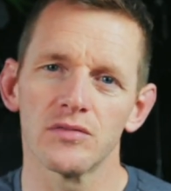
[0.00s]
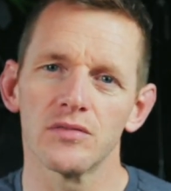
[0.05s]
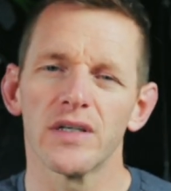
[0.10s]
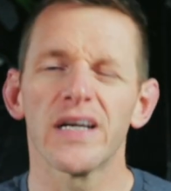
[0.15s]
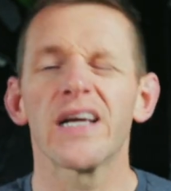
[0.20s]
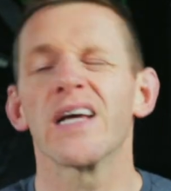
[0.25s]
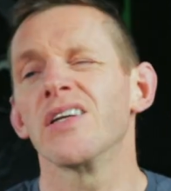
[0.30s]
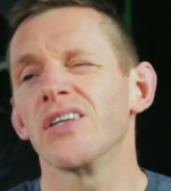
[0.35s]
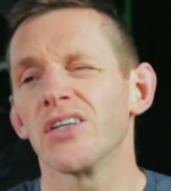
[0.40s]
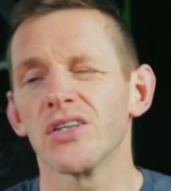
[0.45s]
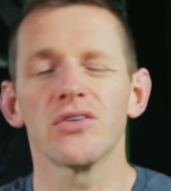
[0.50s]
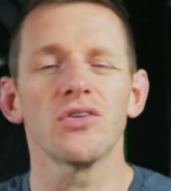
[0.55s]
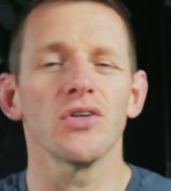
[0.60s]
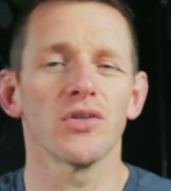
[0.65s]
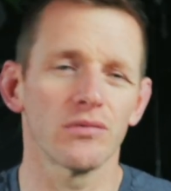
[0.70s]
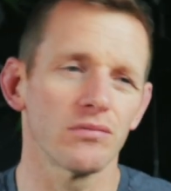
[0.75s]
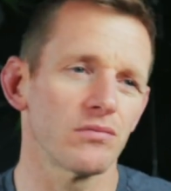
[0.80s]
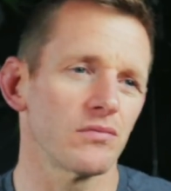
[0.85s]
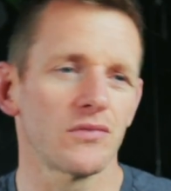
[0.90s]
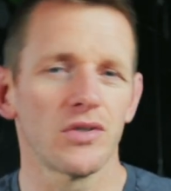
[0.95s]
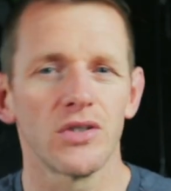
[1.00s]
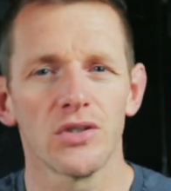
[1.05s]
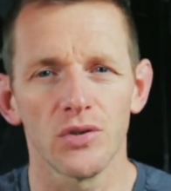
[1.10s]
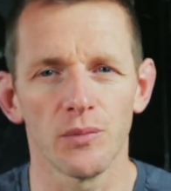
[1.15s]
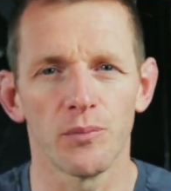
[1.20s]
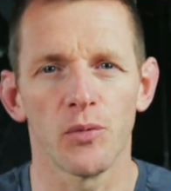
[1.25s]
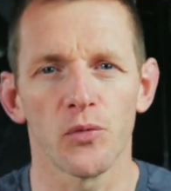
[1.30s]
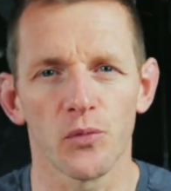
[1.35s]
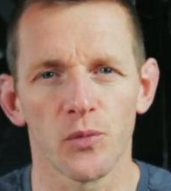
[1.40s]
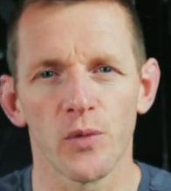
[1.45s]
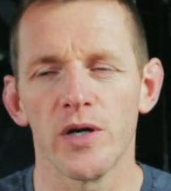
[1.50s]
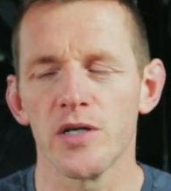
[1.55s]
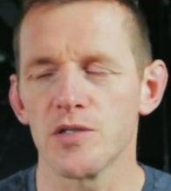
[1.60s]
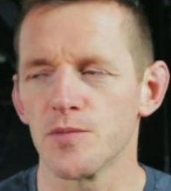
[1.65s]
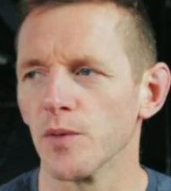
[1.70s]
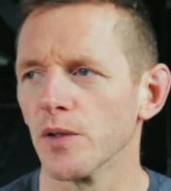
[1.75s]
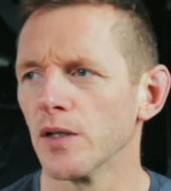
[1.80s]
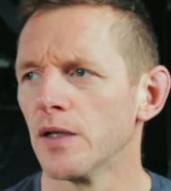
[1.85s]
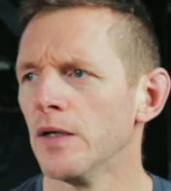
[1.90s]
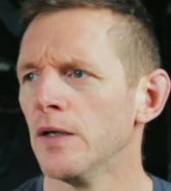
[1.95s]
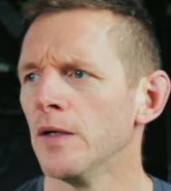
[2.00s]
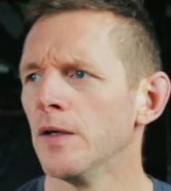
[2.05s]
again you can do it you can do it both ways but